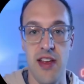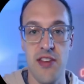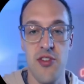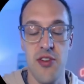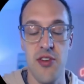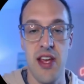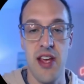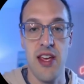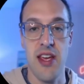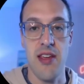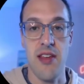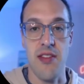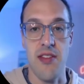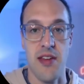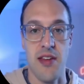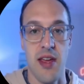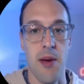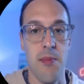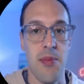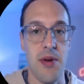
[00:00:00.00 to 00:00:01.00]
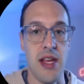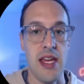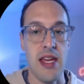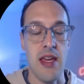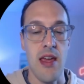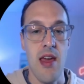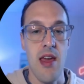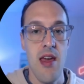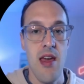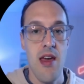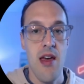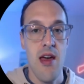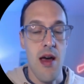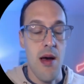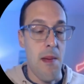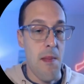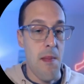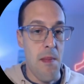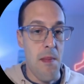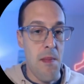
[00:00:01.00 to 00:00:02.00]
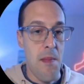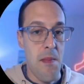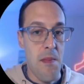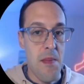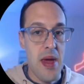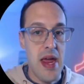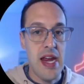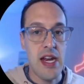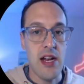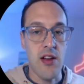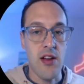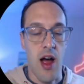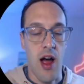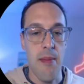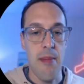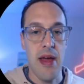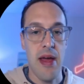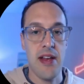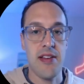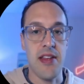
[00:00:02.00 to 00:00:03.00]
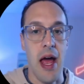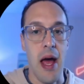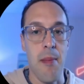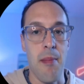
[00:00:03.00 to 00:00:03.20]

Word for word: Investor Day, the company made a comment